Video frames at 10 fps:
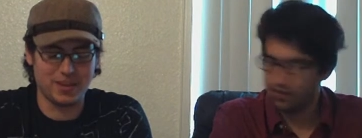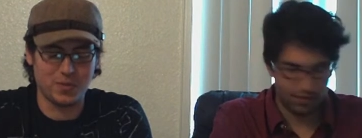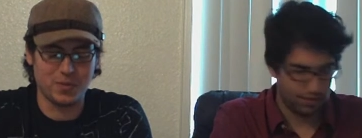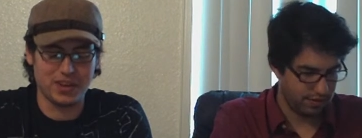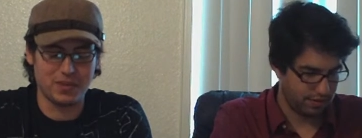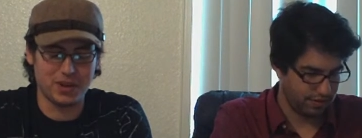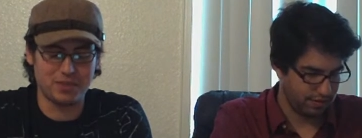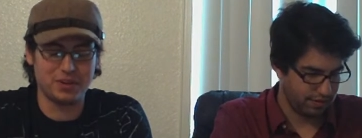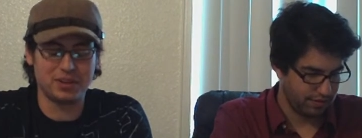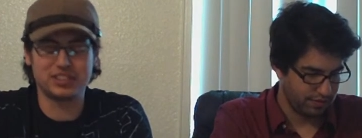Speaker 1: that they
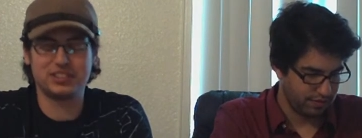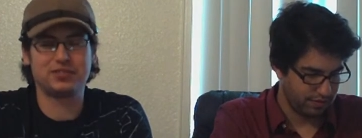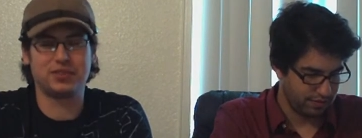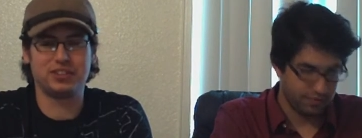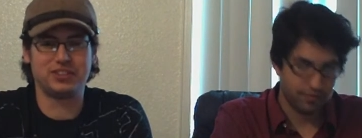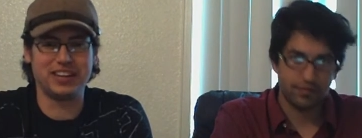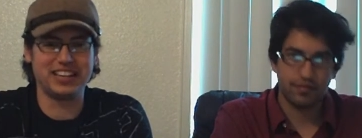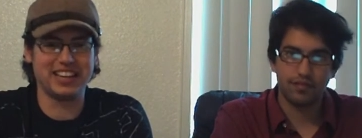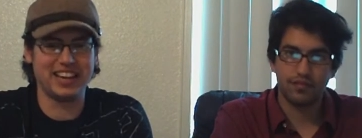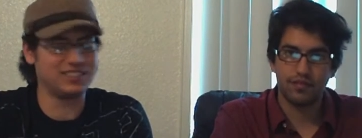want to push for a
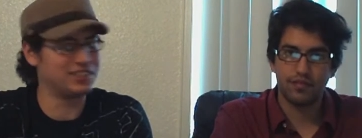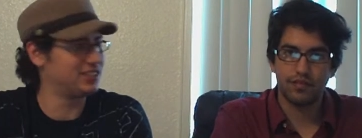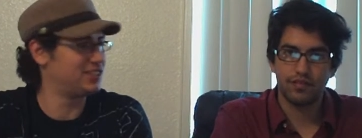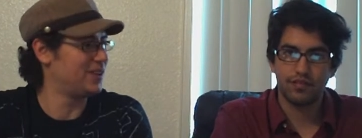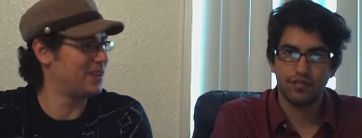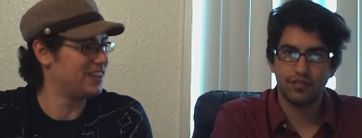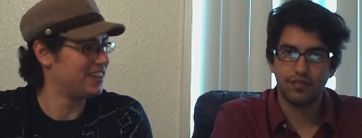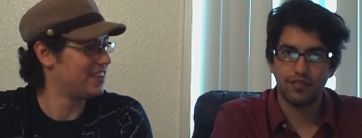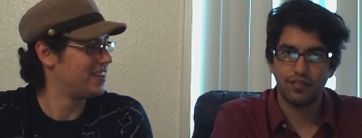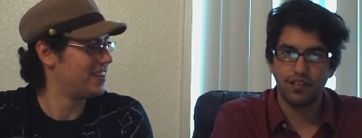drinking age on
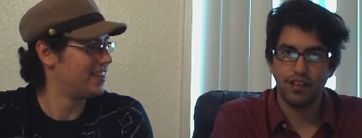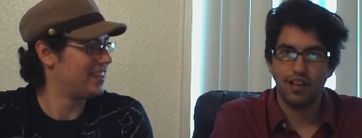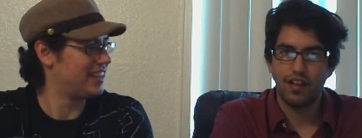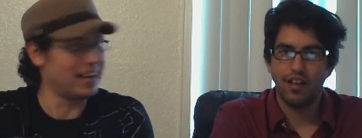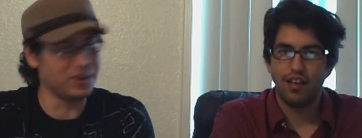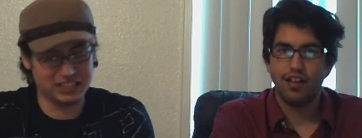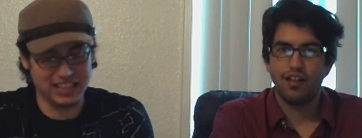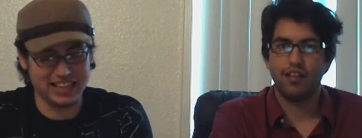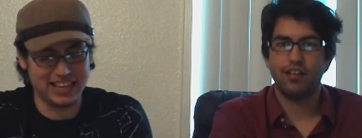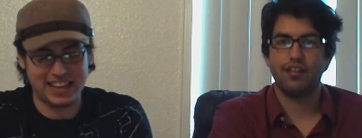soda. They
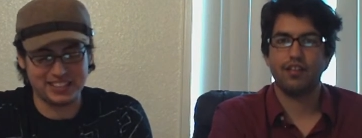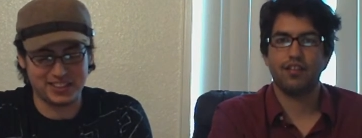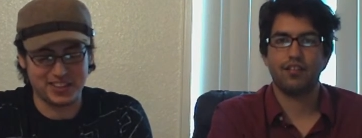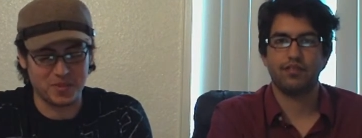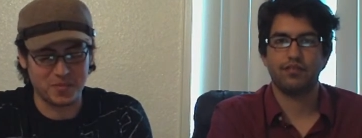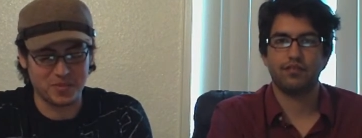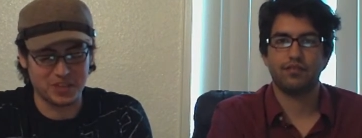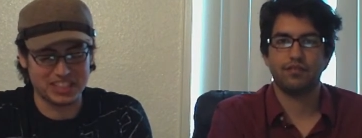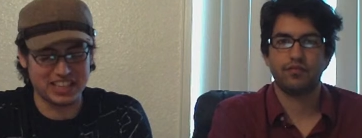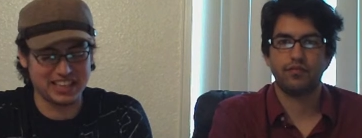don't say the age, though,
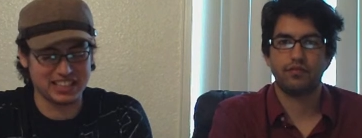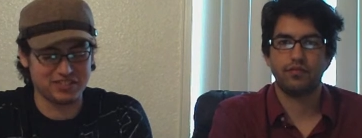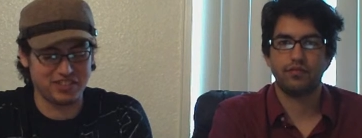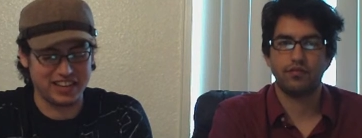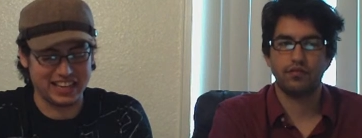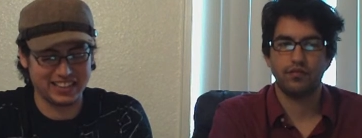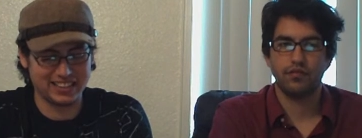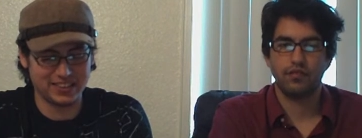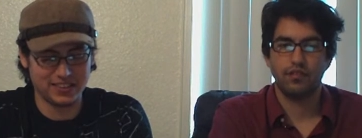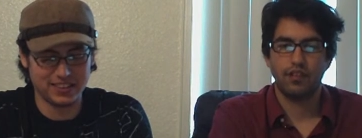which I think is funny.
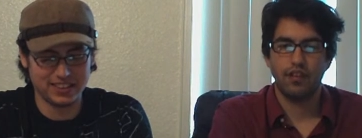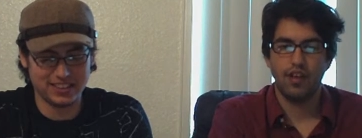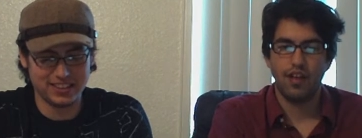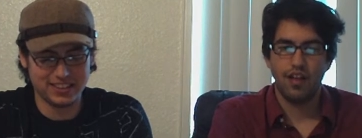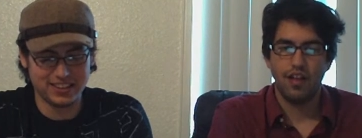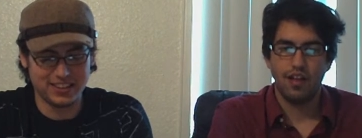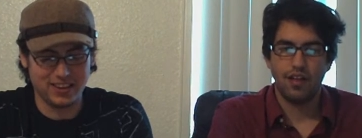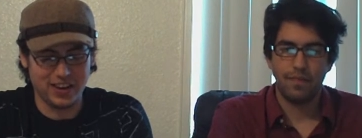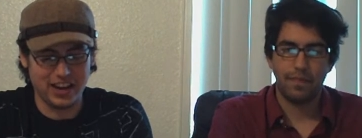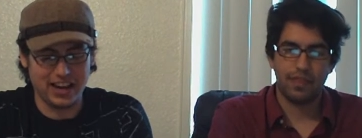
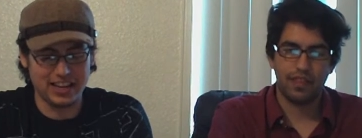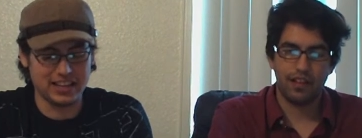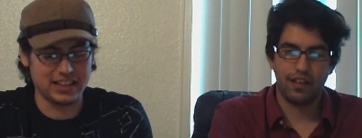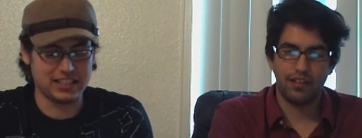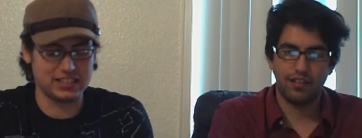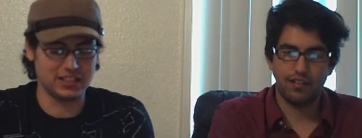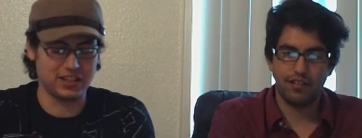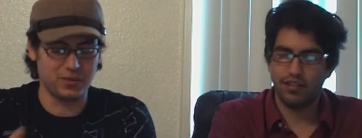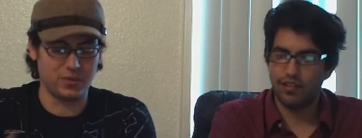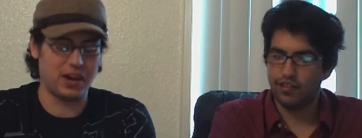And this
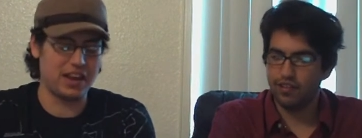is,